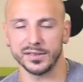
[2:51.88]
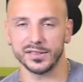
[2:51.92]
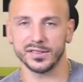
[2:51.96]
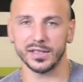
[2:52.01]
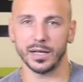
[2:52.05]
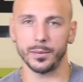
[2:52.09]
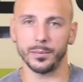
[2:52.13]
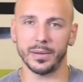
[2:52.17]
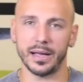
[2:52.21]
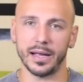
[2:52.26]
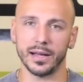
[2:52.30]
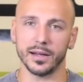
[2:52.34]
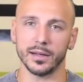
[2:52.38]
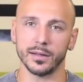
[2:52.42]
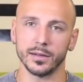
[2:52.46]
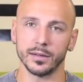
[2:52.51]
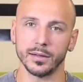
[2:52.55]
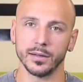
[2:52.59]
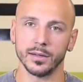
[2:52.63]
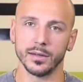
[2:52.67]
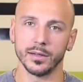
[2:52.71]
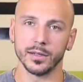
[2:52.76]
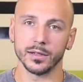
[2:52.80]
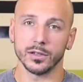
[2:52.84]
a step back
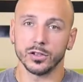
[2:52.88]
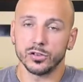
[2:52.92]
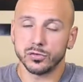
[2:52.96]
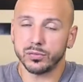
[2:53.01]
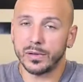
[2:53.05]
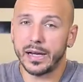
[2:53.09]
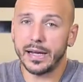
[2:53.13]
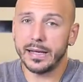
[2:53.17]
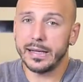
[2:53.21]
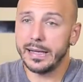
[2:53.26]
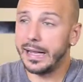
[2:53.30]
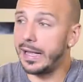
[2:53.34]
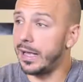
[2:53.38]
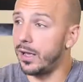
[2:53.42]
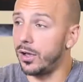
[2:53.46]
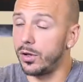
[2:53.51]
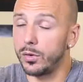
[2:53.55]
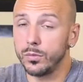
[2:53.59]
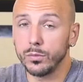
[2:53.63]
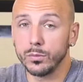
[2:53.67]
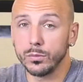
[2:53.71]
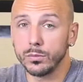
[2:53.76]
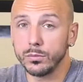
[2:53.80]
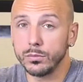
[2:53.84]
because right
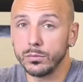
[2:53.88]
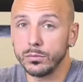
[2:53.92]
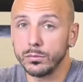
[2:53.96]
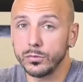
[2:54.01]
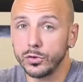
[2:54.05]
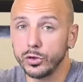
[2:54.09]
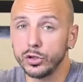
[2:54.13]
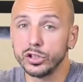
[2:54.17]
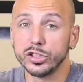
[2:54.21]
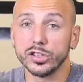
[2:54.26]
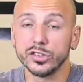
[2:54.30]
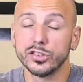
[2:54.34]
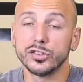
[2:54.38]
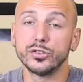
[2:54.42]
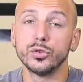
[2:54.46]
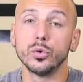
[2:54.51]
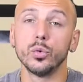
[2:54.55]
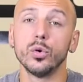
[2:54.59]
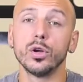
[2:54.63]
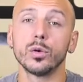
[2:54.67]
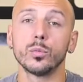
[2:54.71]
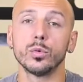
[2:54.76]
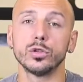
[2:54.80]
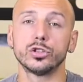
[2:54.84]
now, you're just
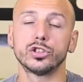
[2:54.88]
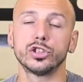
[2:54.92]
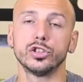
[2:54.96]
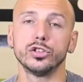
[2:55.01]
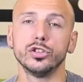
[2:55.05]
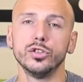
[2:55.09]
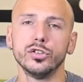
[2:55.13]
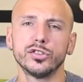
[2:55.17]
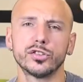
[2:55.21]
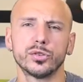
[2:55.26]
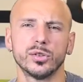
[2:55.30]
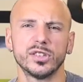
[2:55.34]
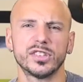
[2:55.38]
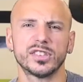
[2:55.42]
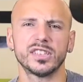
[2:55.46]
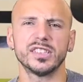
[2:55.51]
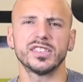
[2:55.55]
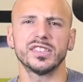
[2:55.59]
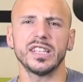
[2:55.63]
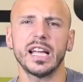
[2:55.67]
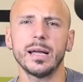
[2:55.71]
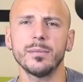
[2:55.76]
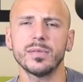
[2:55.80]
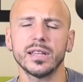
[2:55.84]
doing what you're used to. It's the
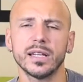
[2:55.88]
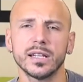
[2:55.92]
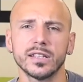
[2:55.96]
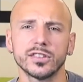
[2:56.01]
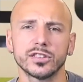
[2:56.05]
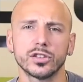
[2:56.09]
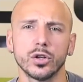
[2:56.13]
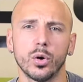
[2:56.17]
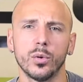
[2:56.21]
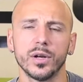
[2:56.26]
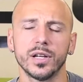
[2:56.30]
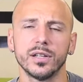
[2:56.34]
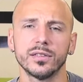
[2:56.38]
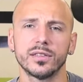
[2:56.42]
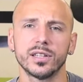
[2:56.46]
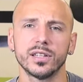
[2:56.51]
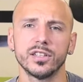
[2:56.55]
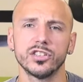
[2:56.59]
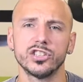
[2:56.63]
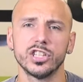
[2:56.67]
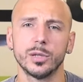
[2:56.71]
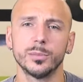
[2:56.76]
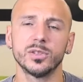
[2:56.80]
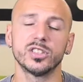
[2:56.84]
same thing as going into the
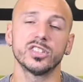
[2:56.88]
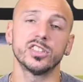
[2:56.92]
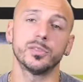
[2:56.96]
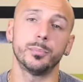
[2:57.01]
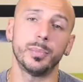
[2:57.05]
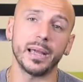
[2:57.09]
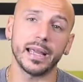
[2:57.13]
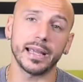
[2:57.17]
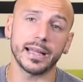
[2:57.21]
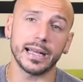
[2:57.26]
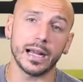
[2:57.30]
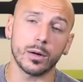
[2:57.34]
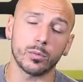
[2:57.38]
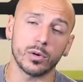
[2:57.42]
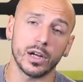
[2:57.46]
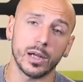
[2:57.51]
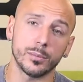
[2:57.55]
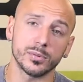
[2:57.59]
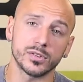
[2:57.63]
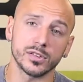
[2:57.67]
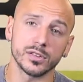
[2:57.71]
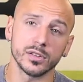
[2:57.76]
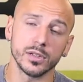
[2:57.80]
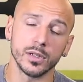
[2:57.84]
gym and just banging out
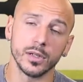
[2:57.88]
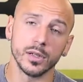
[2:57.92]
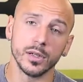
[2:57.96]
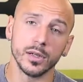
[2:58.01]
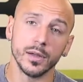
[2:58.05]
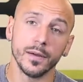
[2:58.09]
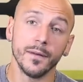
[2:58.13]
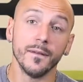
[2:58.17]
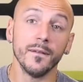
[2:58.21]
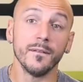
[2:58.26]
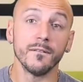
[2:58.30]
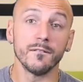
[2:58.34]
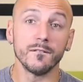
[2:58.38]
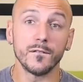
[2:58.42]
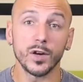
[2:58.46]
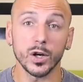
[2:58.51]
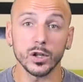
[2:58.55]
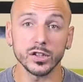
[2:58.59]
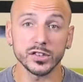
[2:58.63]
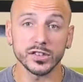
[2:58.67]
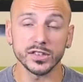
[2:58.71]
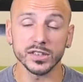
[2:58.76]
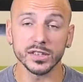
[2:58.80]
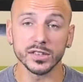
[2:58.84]
reps
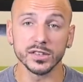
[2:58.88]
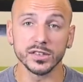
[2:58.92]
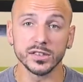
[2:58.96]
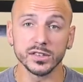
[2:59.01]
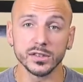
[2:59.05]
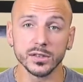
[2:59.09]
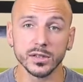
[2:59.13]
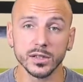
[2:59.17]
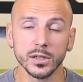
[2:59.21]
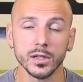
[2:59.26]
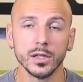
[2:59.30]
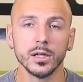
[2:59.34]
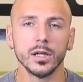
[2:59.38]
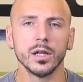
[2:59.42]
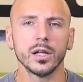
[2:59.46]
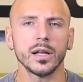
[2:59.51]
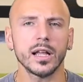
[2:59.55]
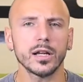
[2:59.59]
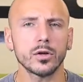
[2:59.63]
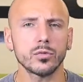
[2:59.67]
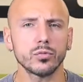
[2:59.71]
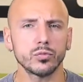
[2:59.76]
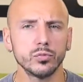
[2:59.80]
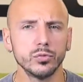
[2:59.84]
versus
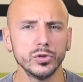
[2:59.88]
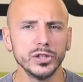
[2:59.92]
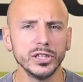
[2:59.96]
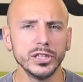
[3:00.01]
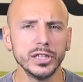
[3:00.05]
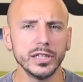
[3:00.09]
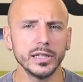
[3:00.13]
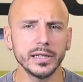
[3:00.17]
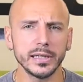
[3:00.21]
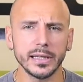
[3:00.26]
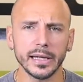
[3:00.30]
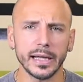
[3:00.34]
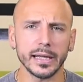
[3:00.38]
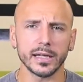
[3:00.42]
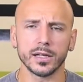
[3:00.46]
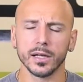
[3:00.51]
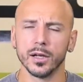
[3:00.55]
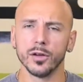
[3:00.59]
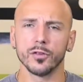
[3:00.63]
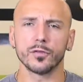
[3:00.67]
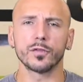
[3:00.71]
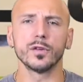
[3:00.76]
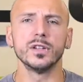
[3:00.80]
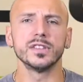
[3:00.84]
like really, like,
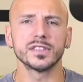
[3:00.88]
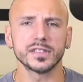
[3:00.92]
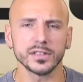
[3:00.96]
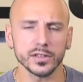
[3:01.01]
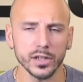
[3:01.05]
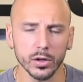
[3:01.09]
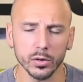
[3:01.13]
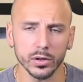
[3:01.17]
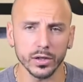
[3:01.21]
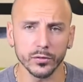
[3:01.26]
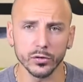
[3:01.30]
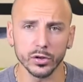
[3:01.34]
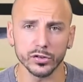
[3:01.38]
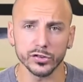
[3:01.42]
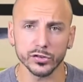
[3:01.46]
for instance, I'll give you